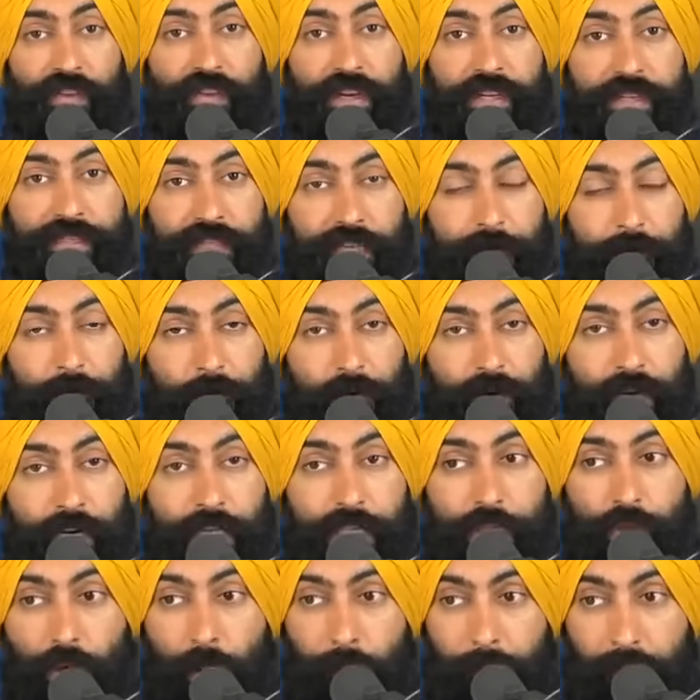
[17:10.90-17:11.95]
even deeper
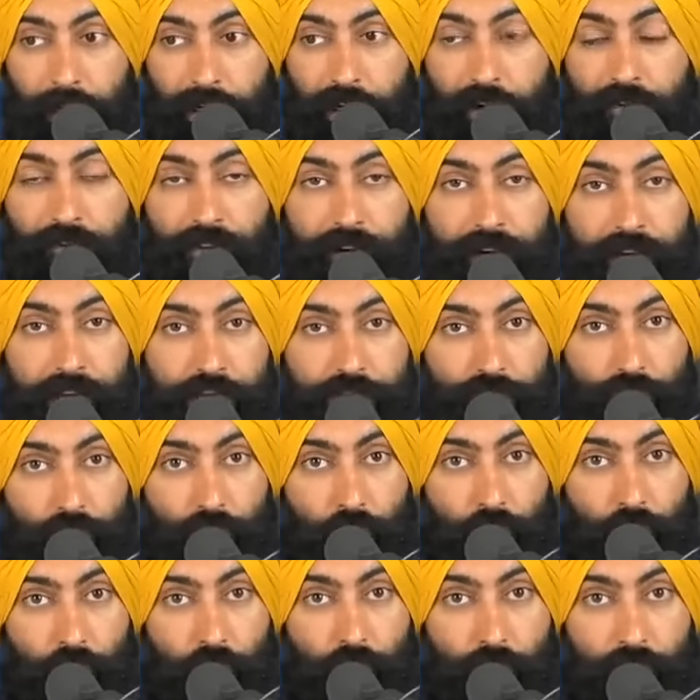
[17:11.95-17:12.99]
into a bigger financial
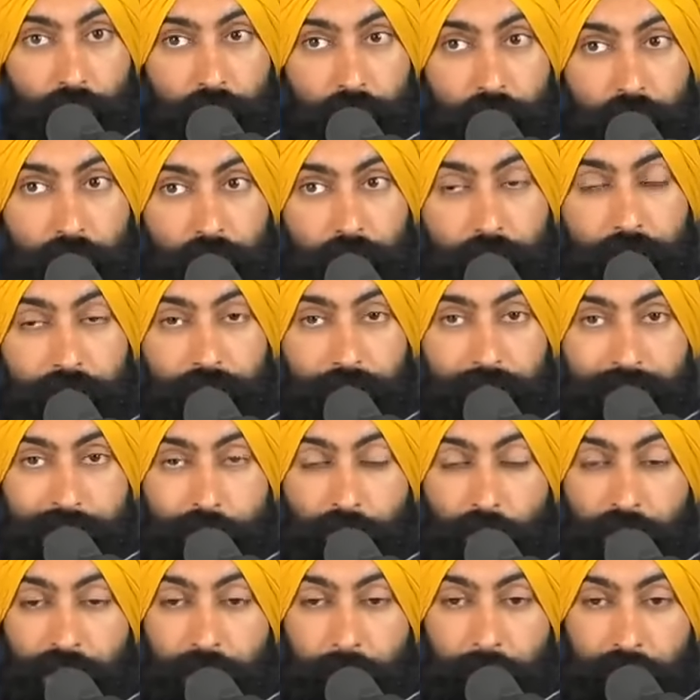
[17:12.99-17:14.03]
hole.
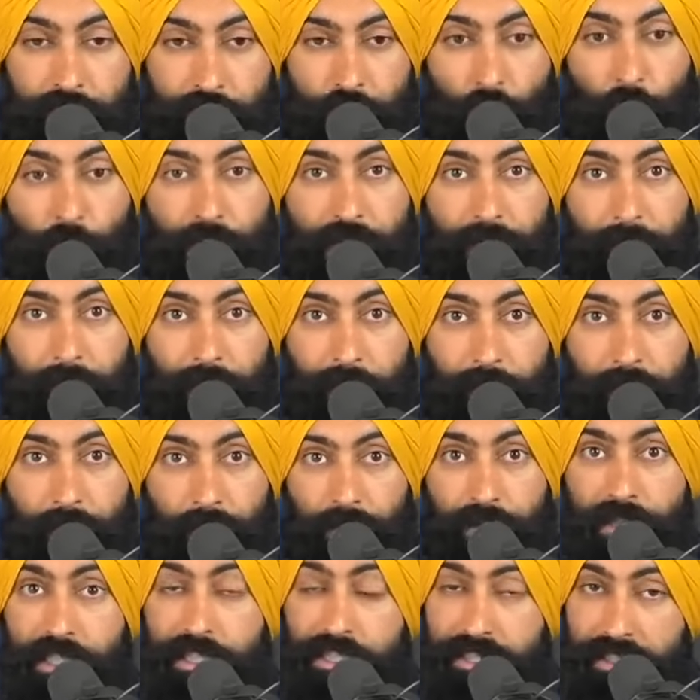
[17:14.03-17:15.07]
That's why the majority of
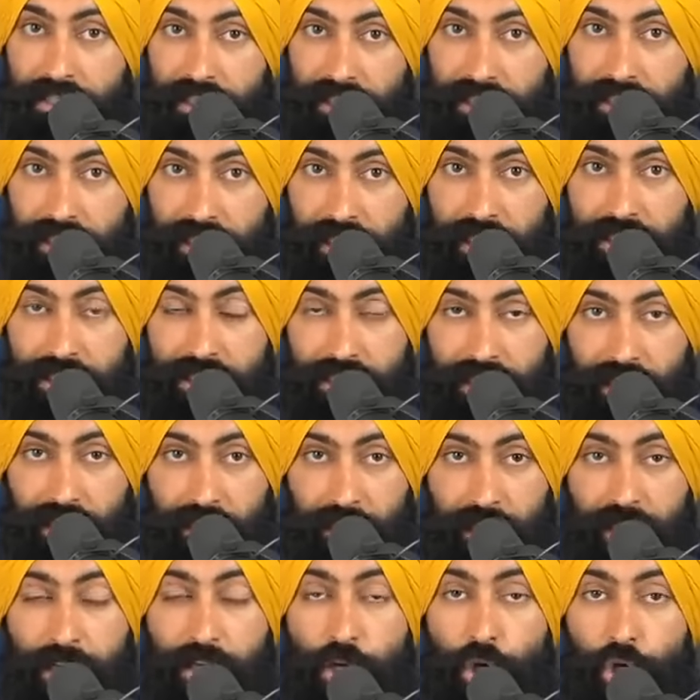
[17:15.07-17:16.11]
people,
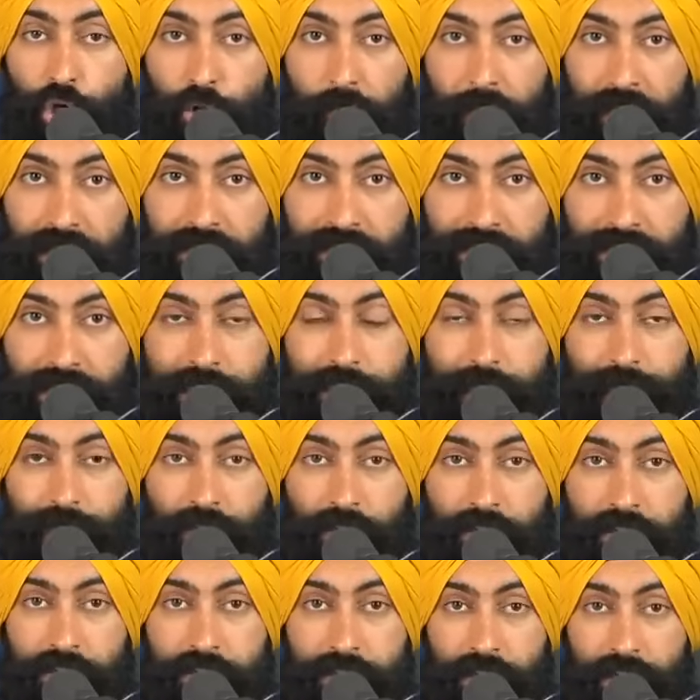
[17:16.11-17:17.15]
statistically, who make six
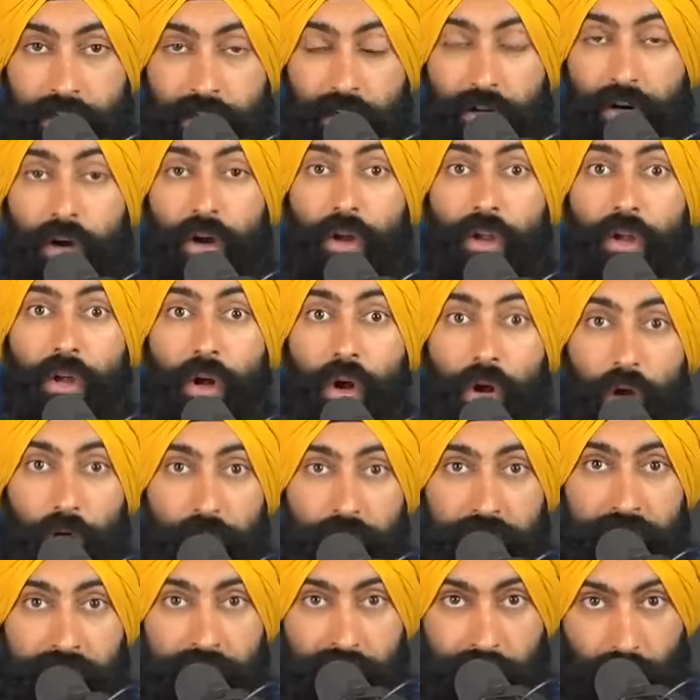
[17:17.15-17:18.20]
figures a year are
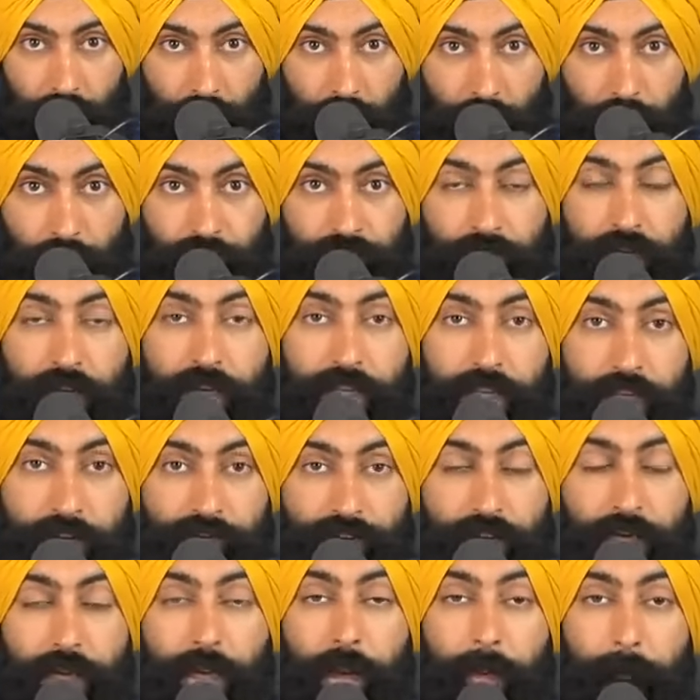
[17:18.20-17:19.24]
also
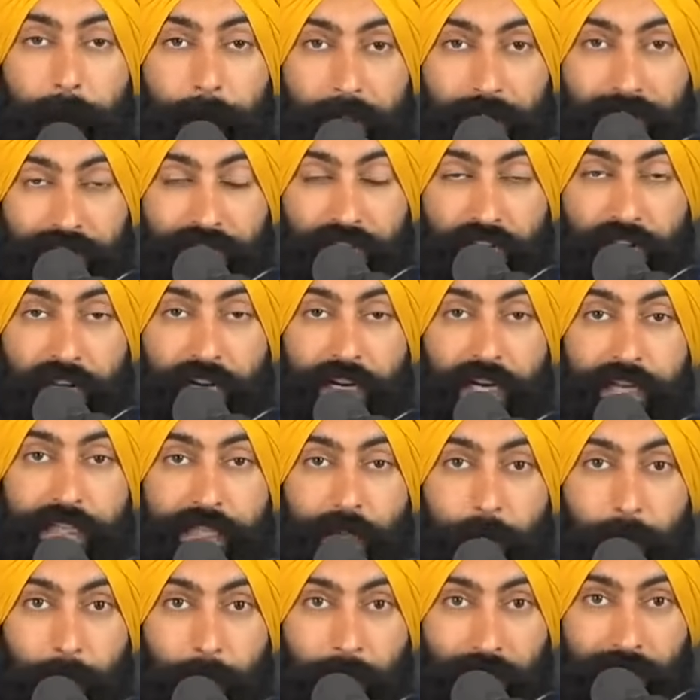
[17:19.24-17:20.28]
living paycheck
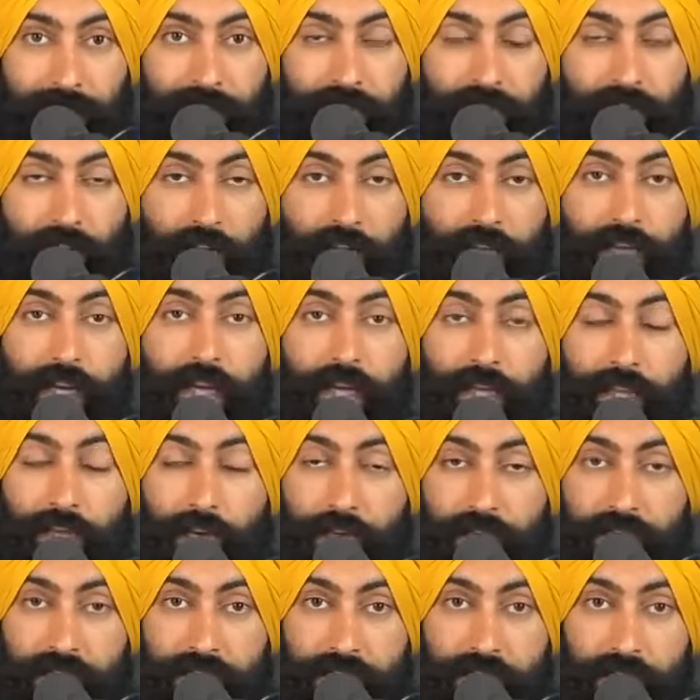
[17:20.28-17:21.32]
to paycheck. They
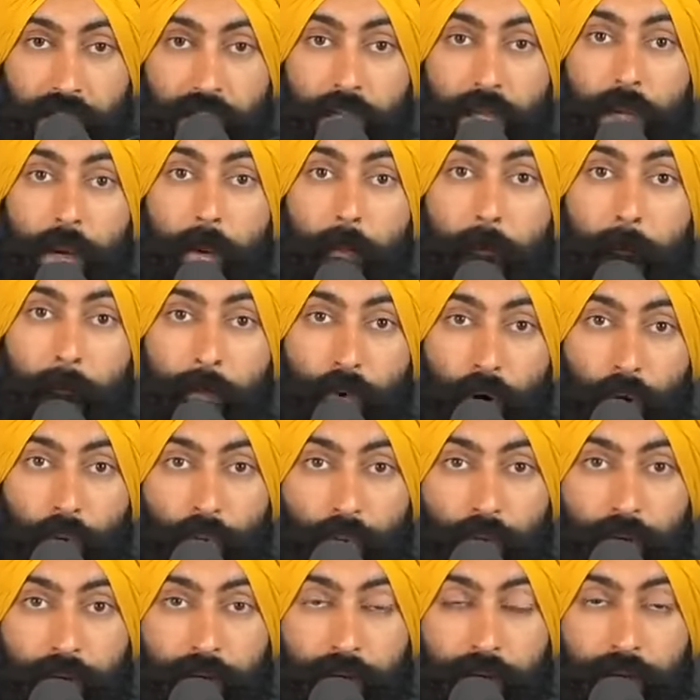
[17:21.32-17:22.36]
are still
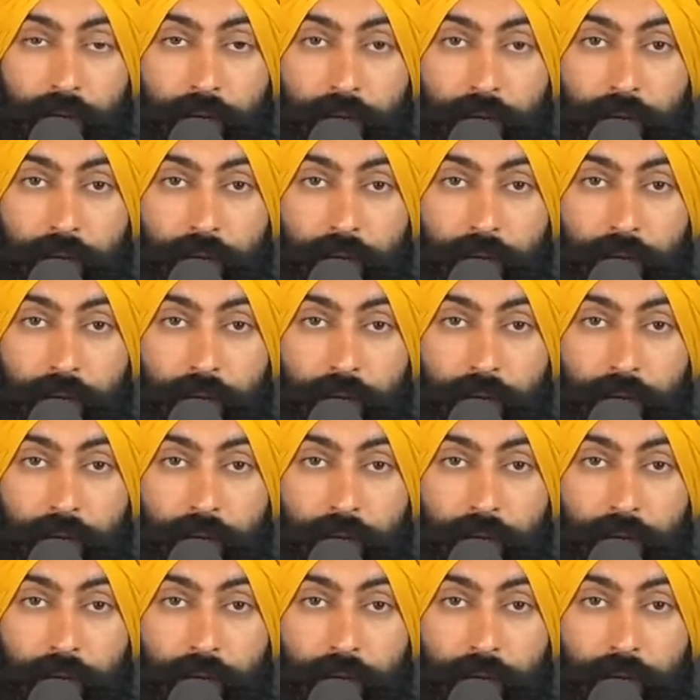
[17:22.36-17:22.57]
broke.